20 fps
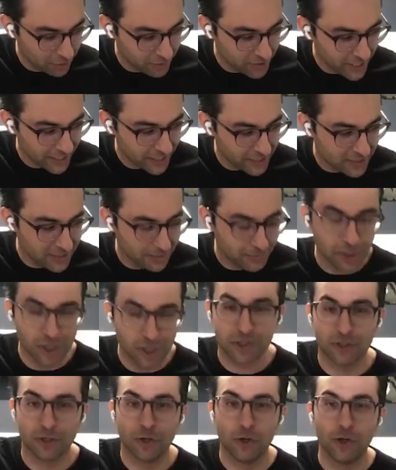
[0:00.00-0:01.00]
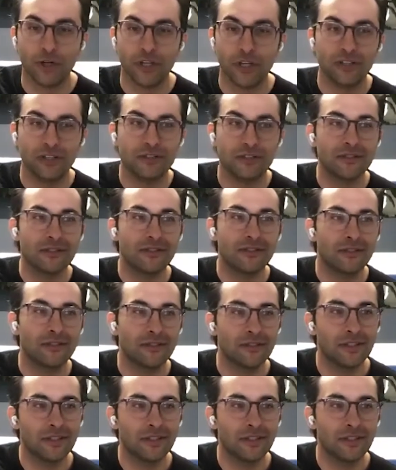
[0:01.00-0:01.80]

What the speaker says: taking some of those learnings,